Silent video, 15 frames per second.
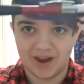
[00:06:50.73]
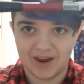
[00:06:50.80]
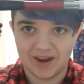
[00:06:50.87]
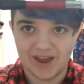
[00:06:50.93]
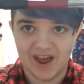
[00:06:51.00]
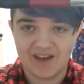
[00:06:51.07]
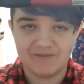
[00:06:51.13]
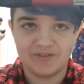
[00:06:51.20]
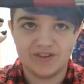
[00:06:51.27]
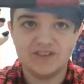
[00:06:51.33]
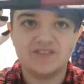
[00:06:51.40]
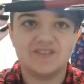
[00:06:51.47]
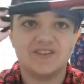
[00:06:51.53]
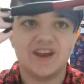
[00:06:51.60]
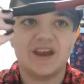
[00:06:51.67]
I had
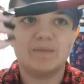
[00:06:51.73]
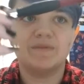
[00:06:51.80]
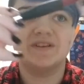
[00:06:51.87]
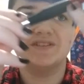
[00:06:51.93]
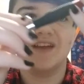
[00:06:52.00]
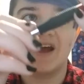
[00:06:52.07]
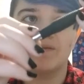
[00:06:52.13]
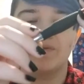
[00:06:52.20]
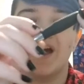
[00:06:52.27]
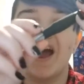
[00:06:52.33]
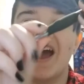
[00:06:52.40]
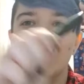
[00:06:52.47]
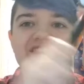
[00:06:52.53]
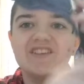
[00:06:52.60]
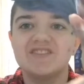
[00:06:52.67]
this same exact
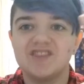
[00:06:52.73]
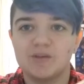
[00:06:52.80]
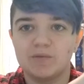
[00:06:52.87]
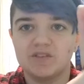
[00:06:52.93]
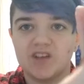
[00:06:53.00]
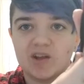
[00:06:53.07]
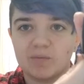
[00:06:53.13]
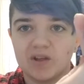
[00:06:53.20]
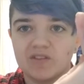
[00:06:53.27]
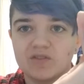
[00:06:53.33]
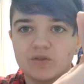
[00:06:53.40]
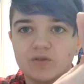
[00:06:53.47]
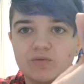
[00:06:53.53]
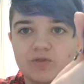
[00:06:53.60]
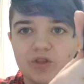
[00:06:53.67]

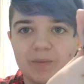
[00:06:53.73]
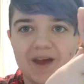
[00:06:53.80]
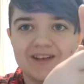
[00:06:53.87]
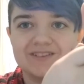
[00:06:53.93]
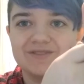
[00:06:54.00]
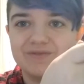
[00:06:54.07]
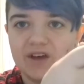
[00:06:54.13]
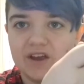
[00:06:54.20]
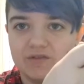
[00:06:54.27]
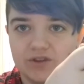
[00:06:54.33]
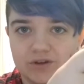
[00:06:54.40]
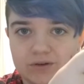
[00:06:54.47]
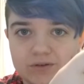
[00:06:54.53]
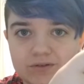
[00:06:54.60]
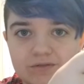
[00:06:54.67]
pencil for the past 5
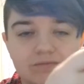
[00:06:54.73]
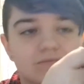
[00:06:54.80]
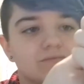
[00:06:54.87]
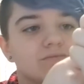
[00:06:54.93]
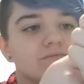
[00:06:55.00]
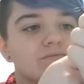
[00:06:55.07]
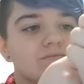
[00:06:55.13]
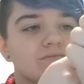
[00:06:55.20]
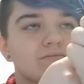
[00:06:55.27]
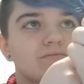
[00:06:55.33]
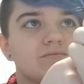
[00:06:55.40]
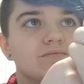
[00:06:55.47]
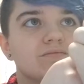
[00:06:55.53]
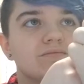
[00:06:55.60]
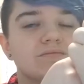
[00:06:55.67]
years.
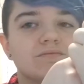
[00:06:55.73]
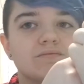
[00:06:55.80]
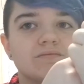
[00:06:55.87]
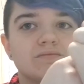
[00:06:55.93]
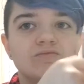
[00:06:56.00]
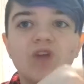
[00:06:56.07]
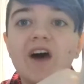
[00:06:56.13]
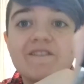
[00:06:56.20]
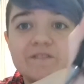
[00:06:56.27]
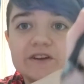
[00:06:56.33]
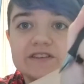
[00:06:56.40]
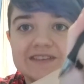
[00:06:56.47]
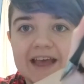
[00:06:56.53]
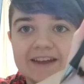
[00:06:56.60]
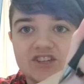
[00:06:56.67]
Not for
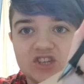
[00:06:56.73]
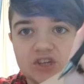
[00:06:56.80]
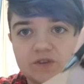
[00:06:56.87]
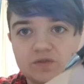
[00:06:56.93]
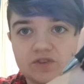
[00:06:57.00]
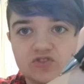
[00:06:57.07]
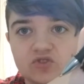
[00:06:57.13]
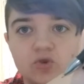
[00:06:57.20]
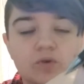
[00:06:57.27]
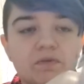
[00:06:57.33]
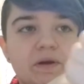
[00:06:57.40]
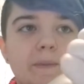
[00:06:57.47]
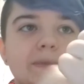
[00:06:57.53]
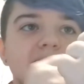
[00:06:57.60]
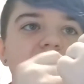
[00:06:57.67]
sketching, for school
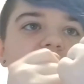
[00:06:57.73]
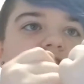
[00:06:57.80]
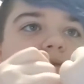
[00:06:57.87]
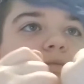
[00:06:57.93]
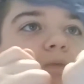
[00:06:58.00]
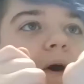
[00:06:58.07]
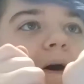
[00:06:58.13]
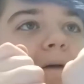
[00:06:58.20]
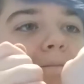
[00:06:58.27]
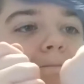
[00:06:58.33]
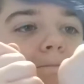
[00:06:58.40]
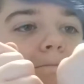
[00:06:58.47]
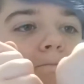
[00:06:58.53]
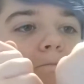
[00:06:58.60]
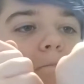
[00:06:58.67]
purposes, but
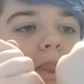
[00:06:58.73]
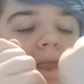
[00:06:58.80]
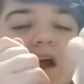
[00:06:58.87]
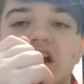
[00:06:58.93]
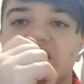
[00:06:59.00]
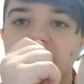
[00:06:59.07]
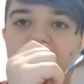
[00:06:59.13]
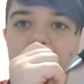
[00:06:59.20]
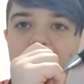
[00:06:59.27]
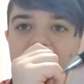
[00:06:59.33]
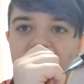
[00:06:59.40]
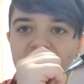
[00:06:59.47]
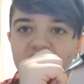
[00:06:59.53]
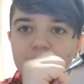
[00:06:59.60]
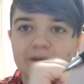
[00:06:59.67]
it's become a
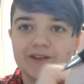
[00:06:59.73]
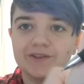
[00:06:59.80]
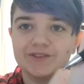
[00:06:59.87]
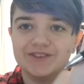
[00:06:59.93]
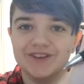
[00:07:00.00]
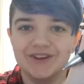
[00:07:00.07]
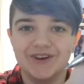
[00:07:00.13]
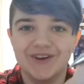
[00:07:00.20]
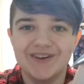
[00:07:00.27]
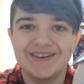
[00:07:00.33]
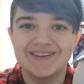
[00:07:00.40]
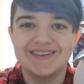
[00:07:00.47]
sketching pencil too.